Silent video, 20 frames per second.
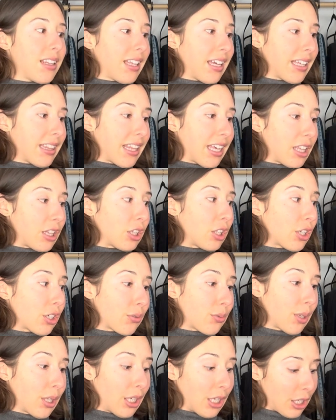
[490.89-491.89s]
Like, they look
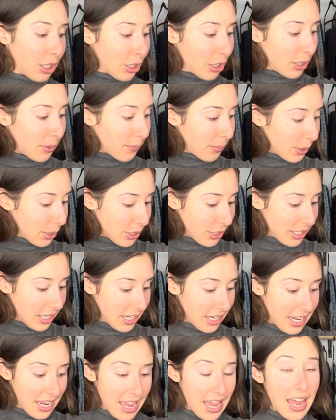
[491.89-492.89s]
really good in person,